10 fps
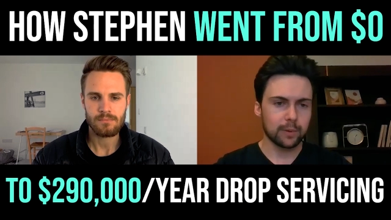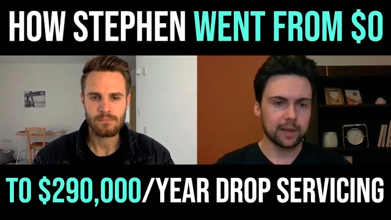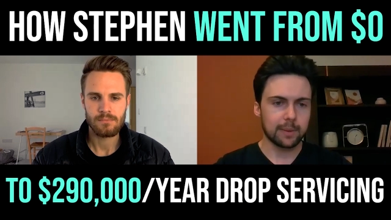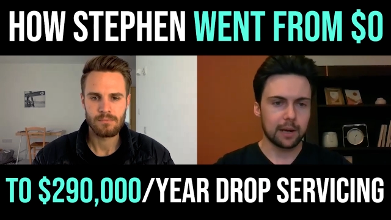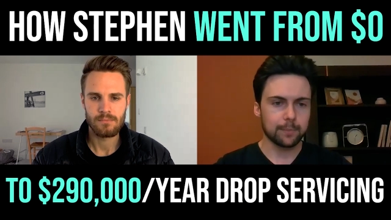Speaker 1: all
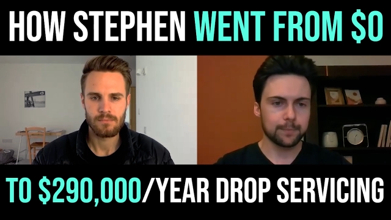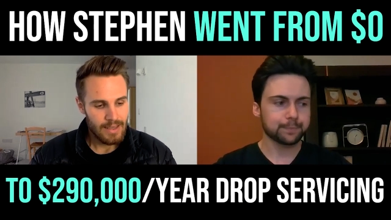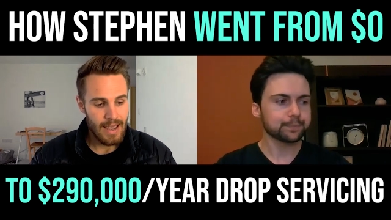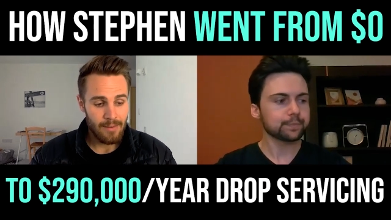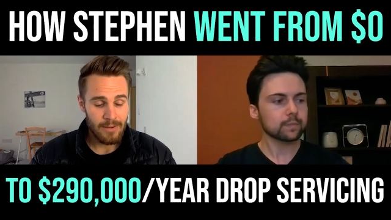went about.
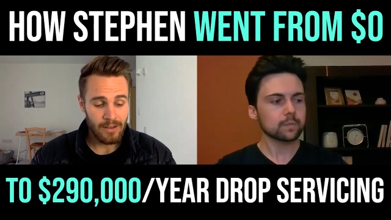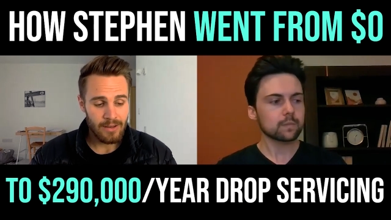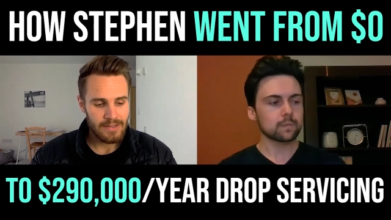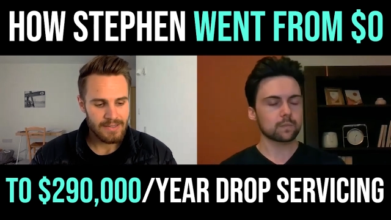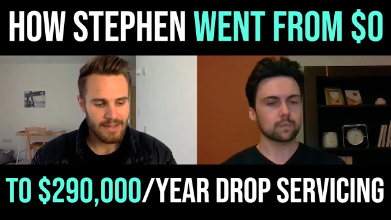
Speaker 2: Yeah, I mean,
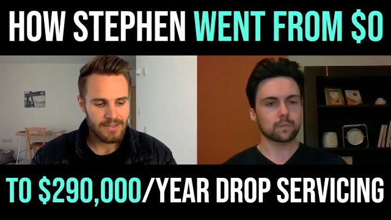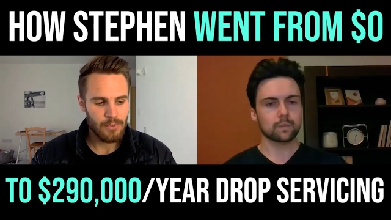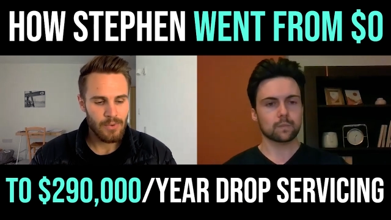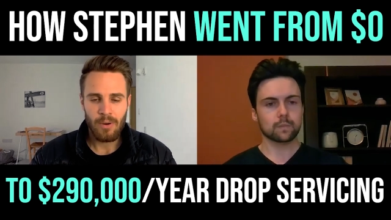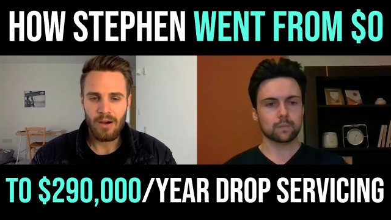like you said, so
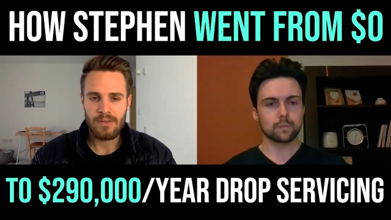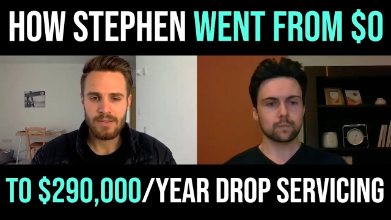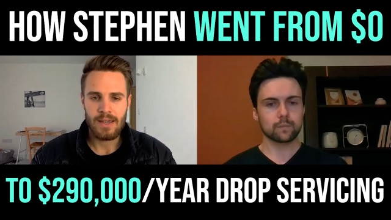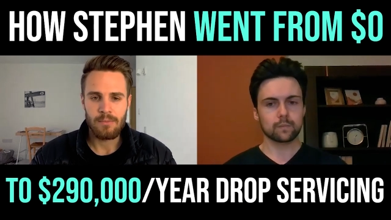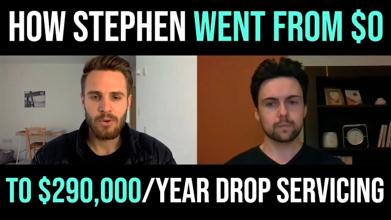we're part of the
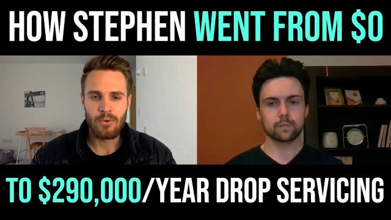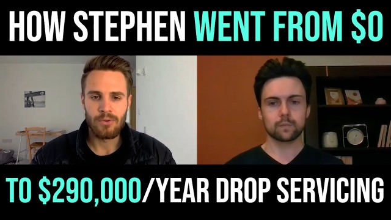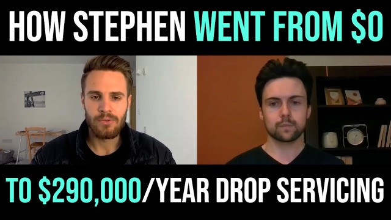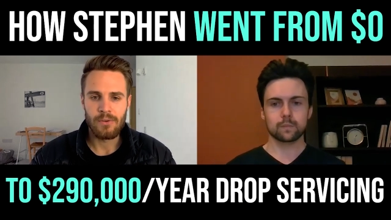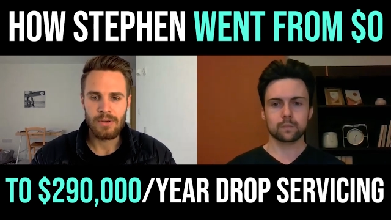same
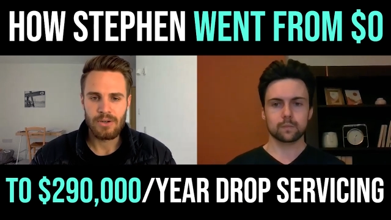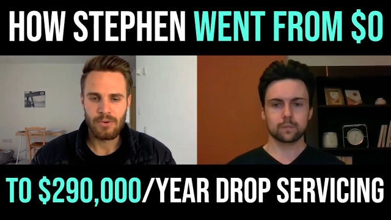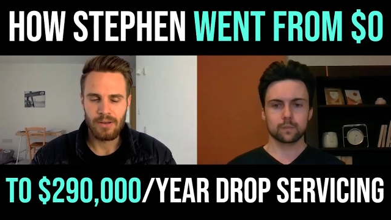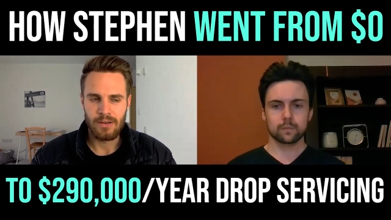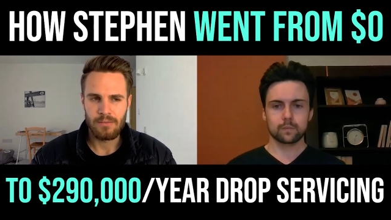course that we
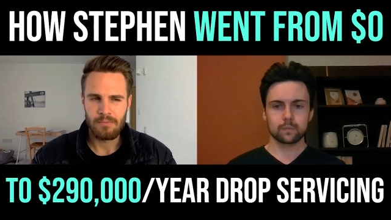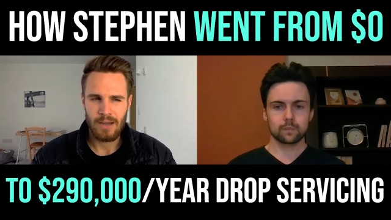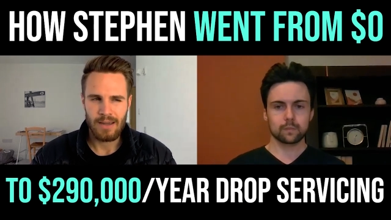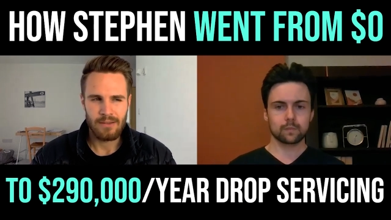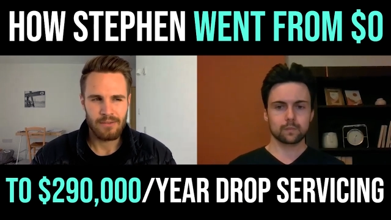joined
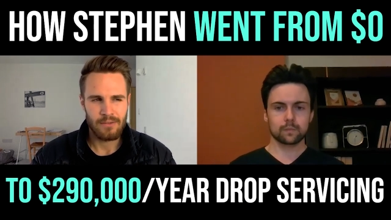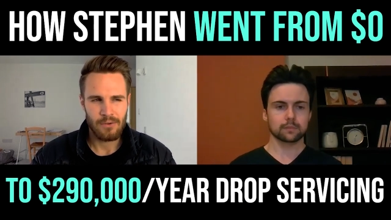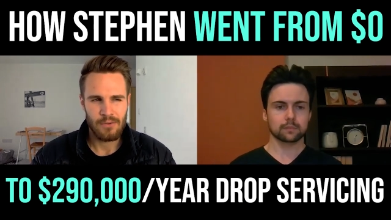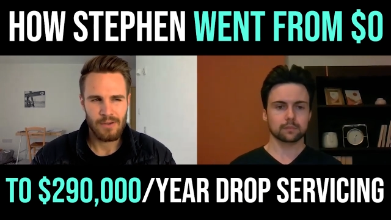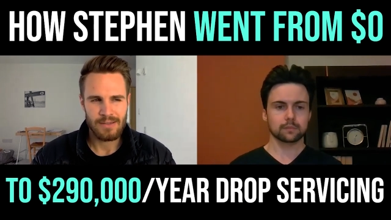back in
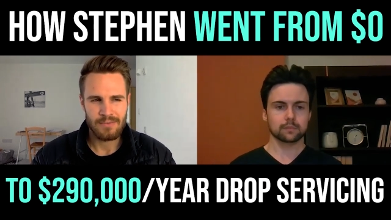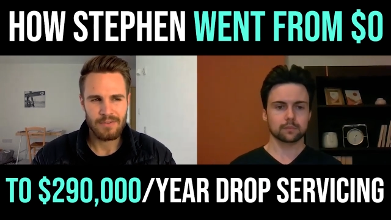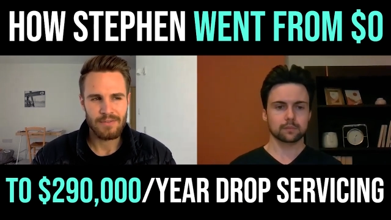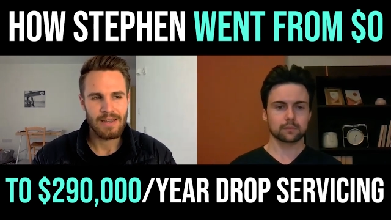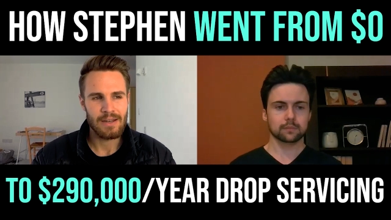
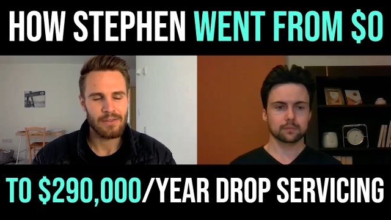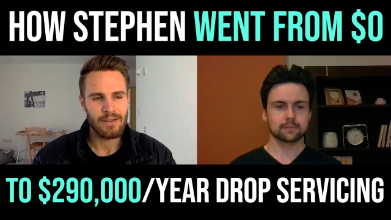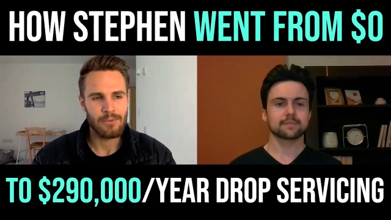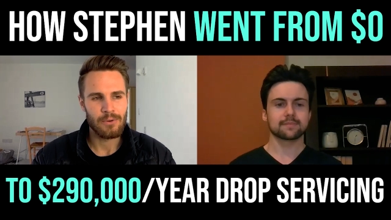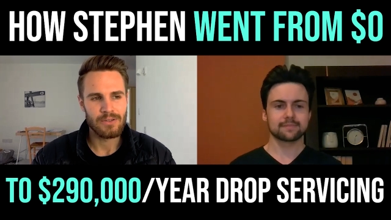2015, I
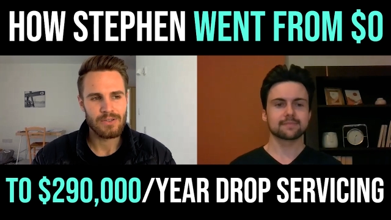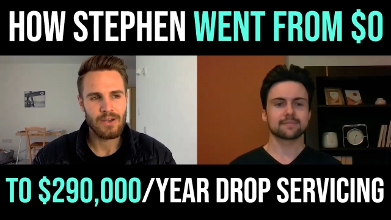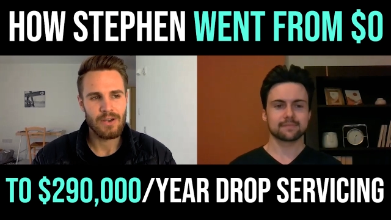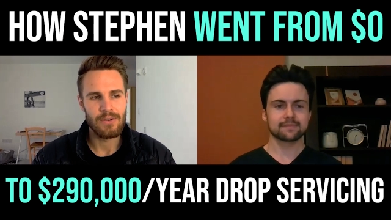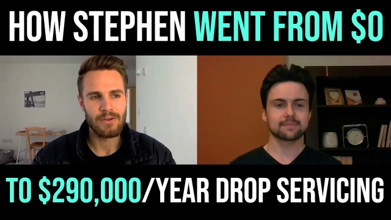think it was. So
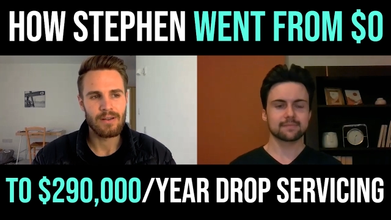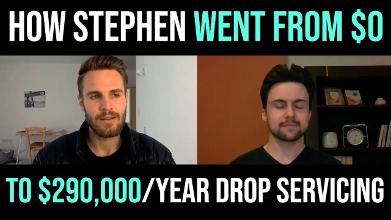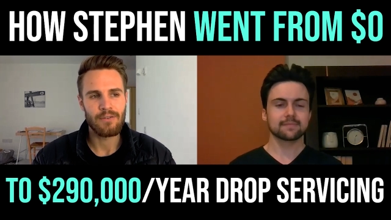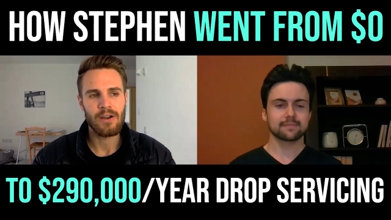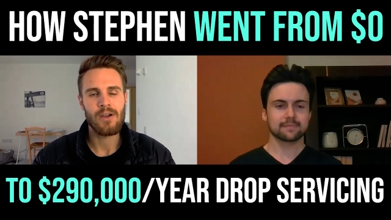
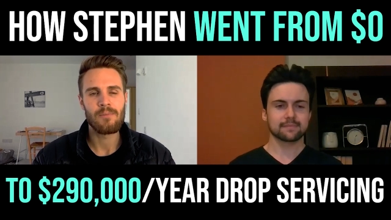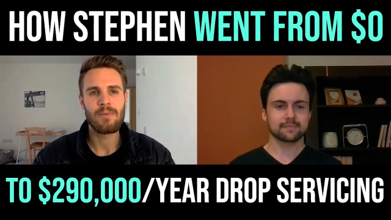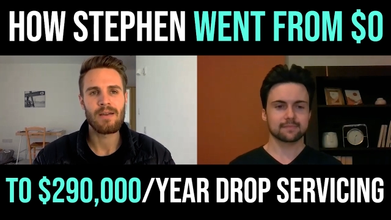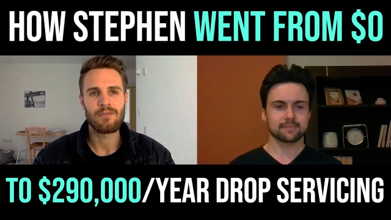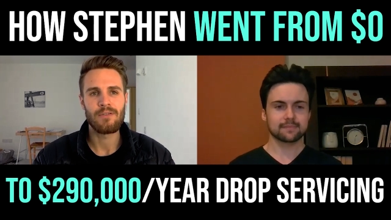if I go a
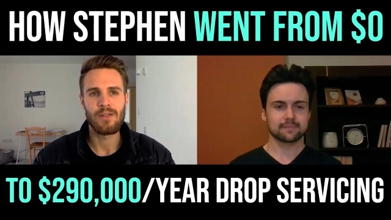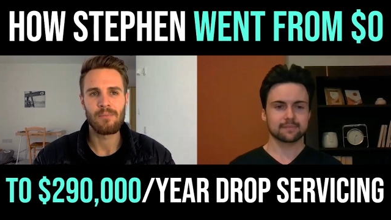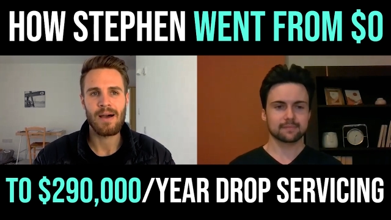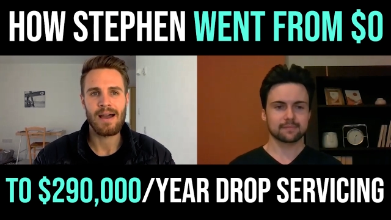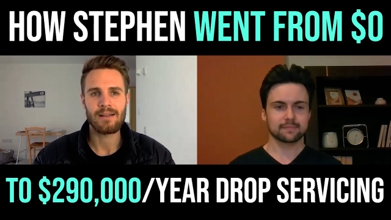bit further
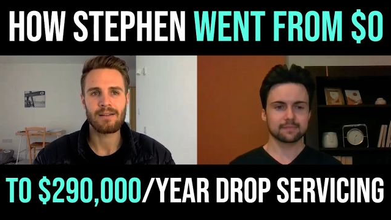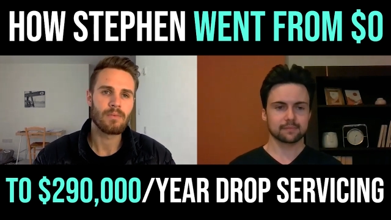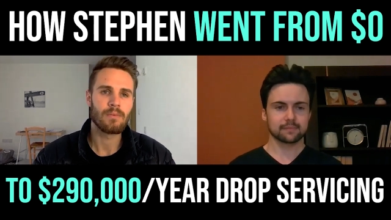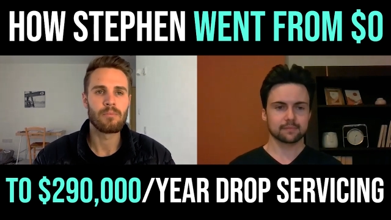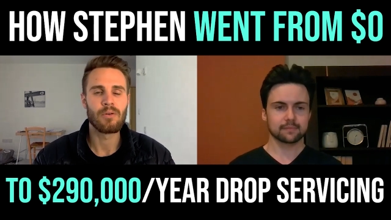back,
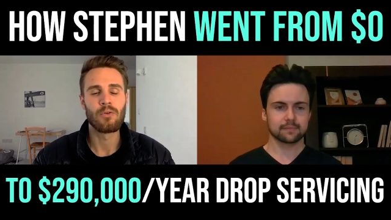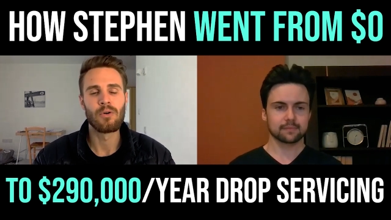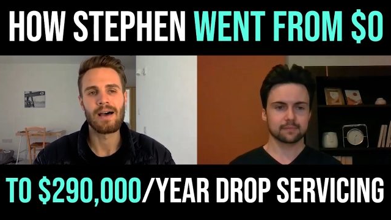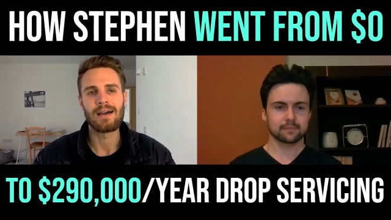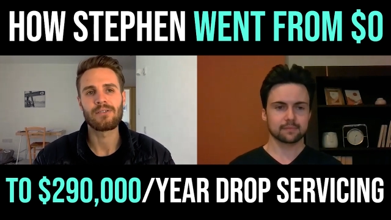before
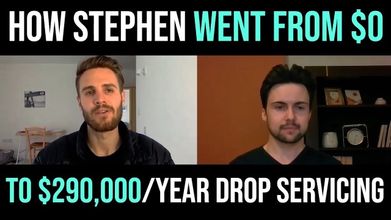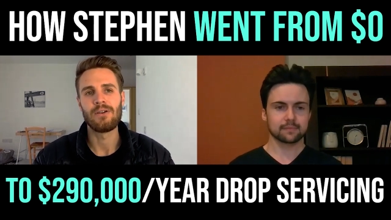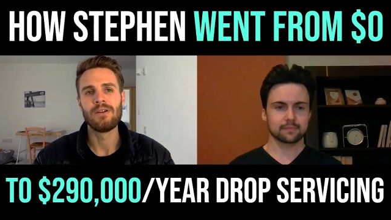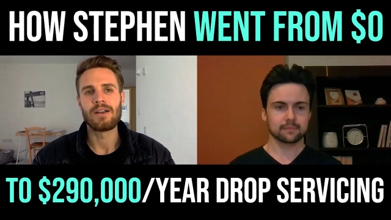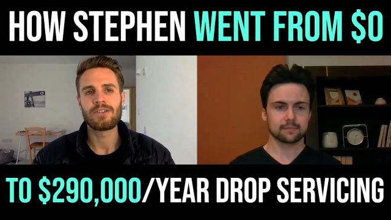that. So
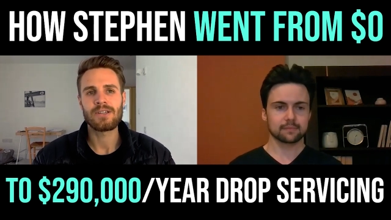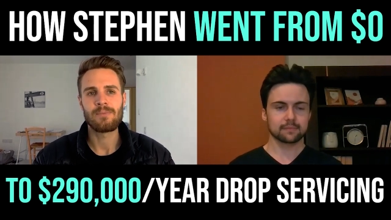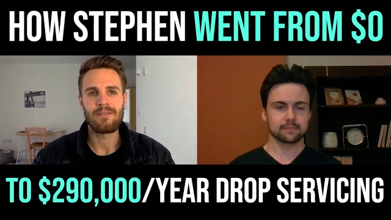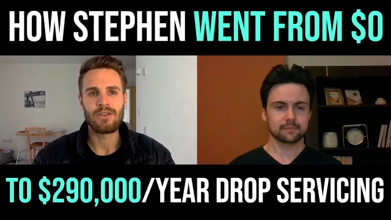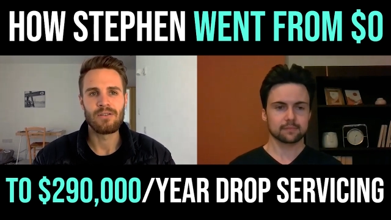I just come
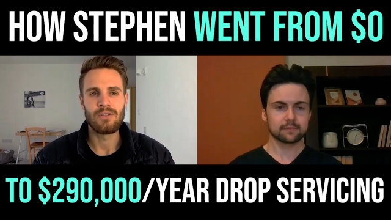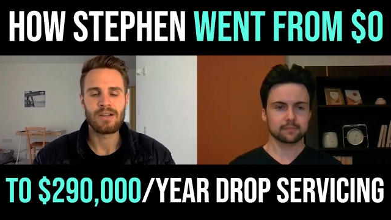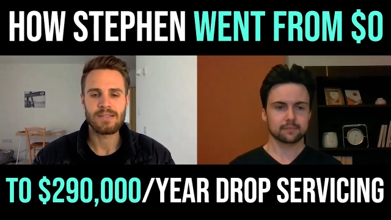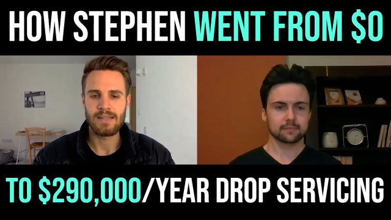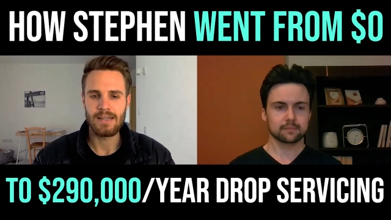out of
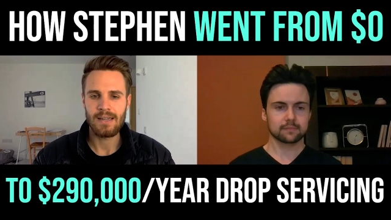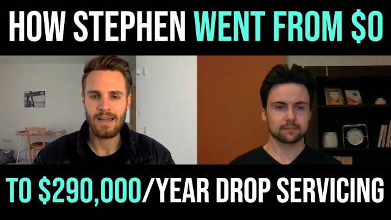university